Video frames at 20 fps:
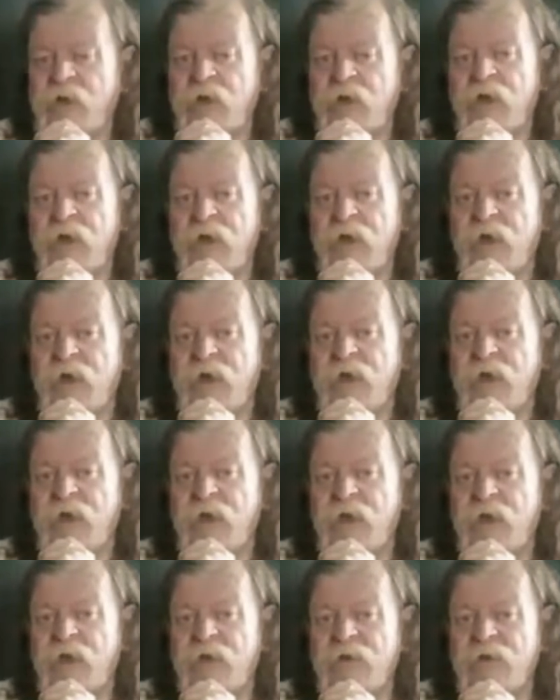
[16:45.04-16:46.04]

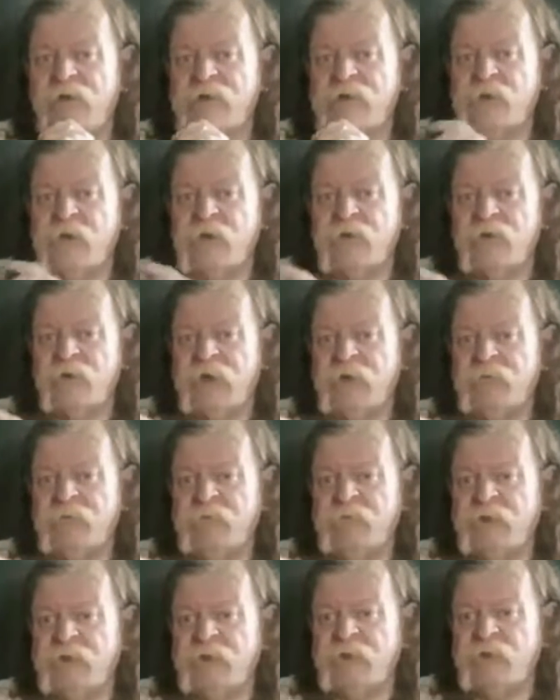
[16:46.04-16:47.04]
And this bloke came
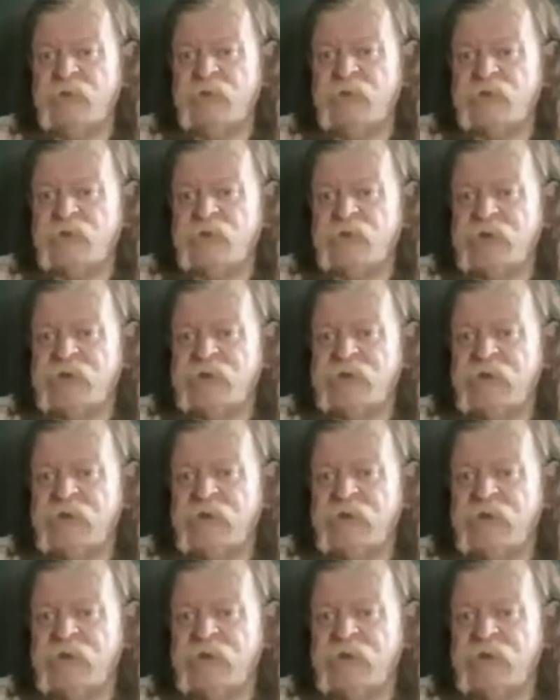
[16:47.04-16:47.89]
down the street and said,